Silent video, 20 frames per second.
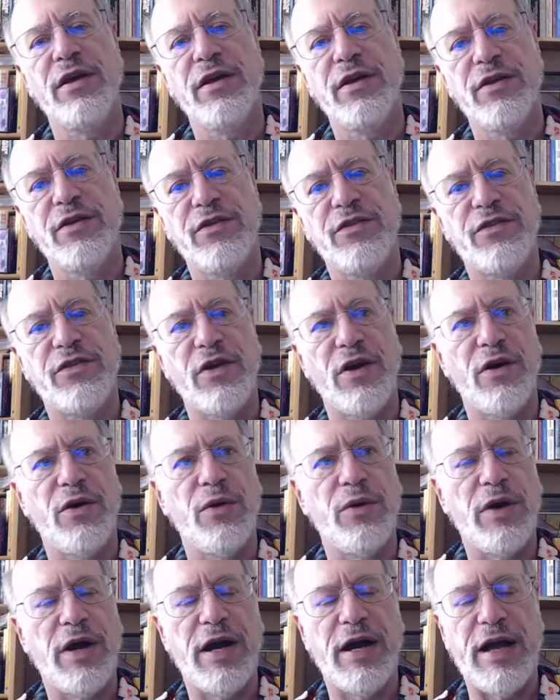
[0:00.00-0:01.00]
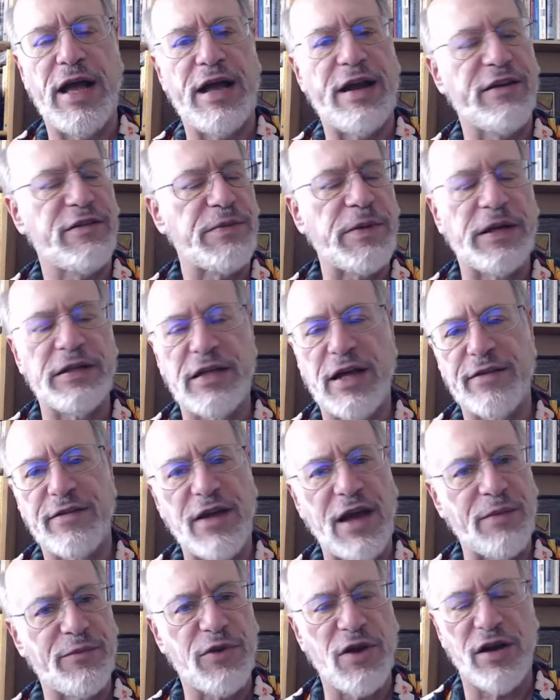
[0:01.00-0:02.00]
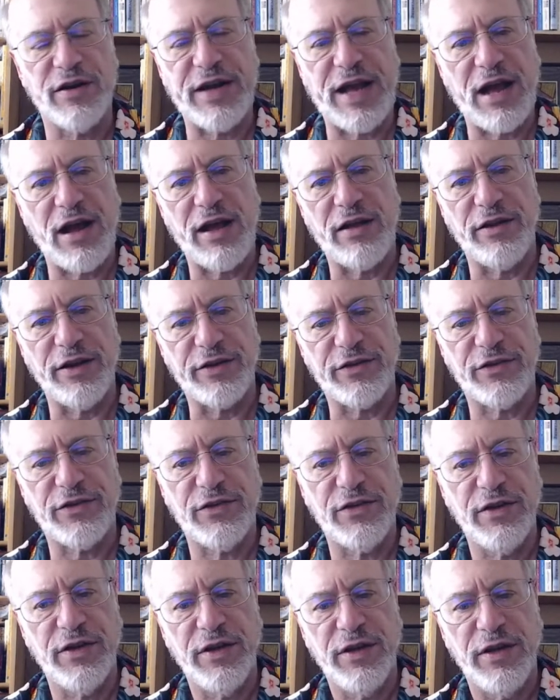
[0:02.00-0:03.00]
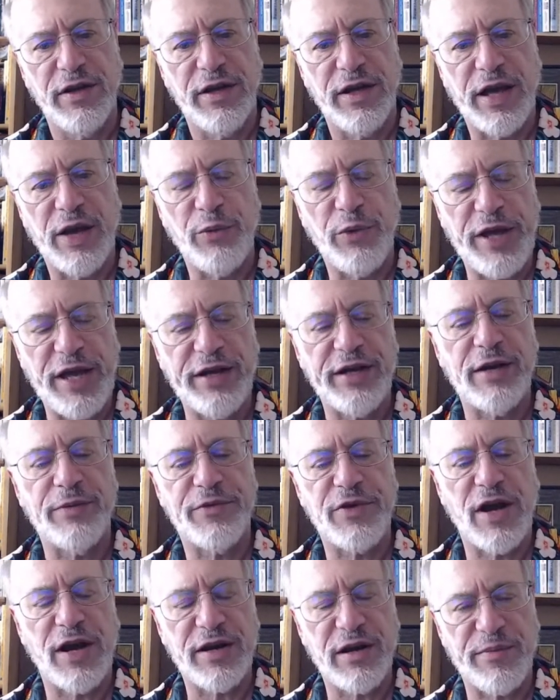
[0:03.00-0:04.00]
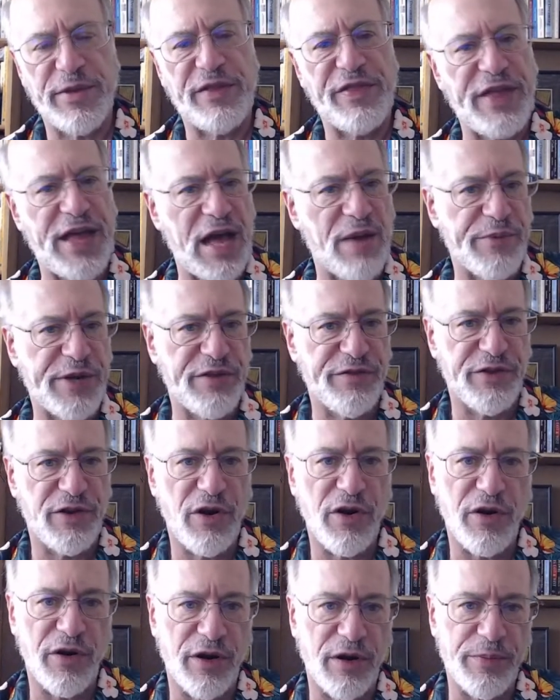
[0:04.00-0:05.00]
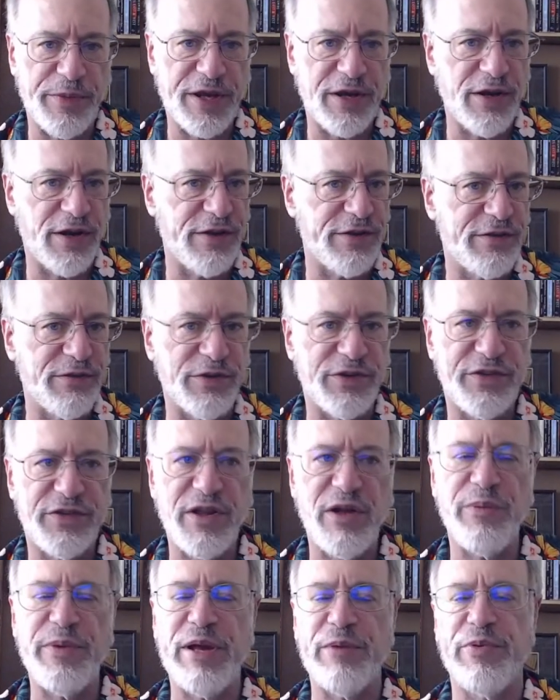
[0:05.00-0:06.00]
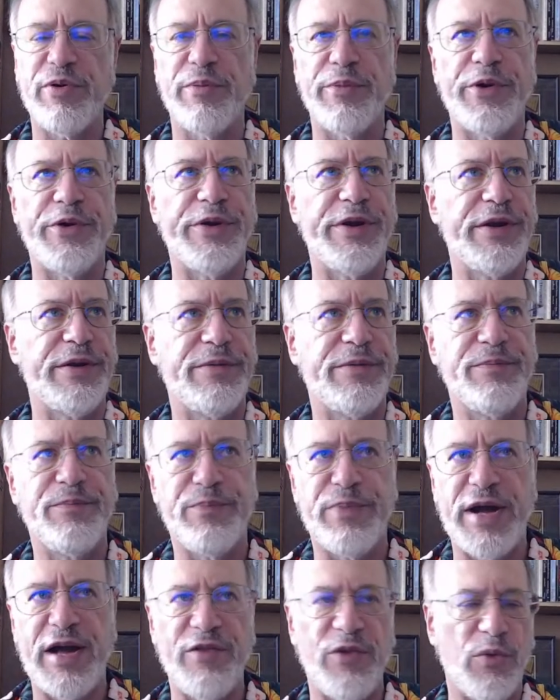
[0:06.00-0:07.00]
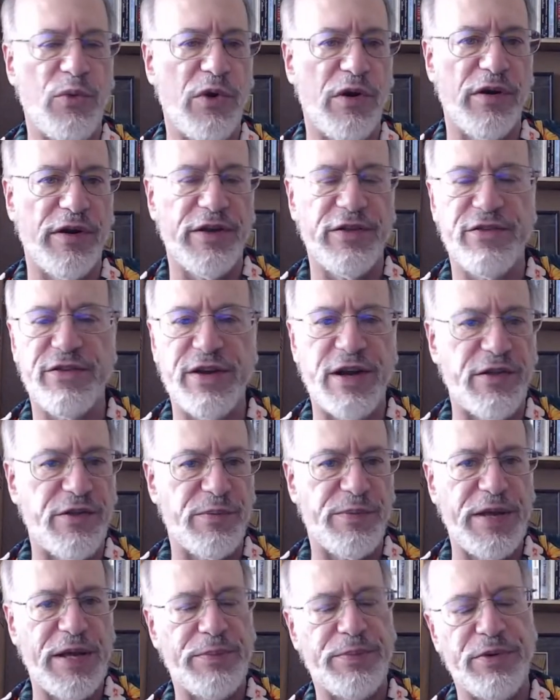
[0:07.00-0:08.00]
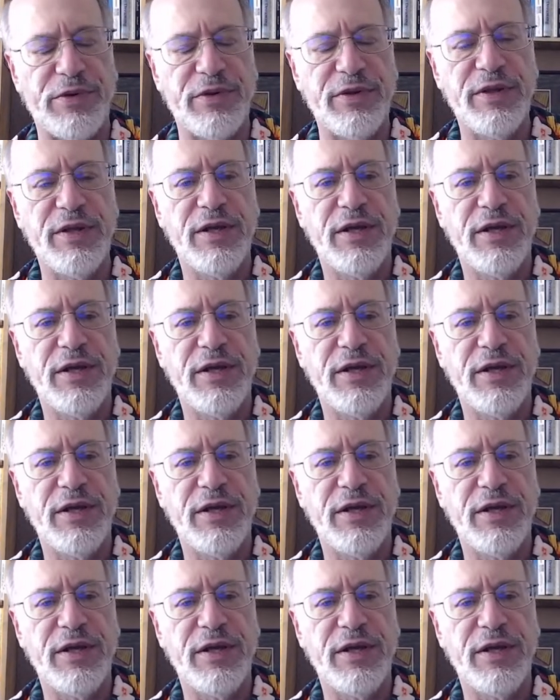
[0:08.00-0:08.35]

So, and I spent a lot of time talking to Alex. And we ended up talking about the Amityville Horror because it was still being promoted by the Warrens and other people.